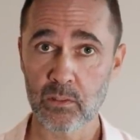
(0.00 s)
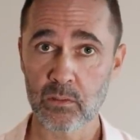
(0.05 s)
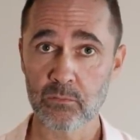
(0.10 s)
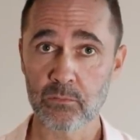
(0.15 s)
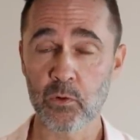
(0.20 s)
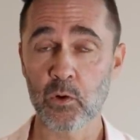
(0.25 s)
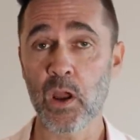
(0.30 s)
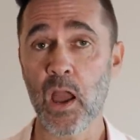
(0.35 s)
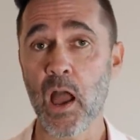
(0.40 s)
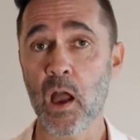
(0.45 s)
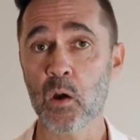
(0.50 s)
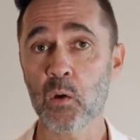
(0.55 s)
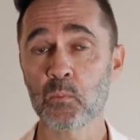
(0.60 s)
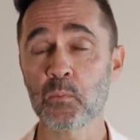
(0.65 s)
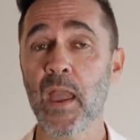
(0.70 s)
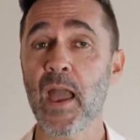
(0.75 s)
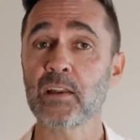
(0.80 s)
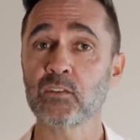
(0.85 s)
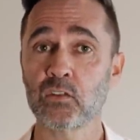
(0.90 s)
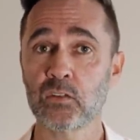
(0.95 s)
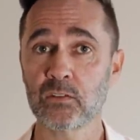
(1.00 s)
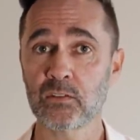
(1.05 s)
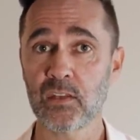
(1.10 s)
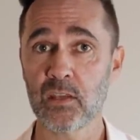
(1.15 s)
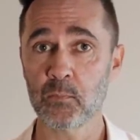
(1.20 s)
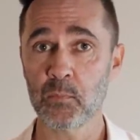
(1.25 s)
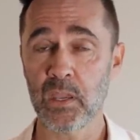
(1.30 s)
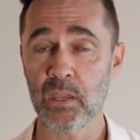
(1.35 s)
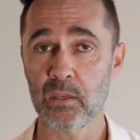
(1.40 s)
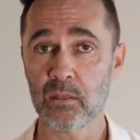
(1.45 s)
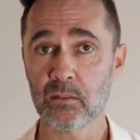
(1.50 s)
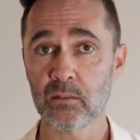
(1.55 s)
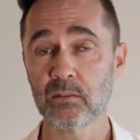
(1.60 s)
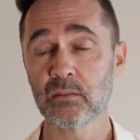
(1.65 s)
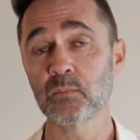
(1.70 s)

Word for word: for how matches get made,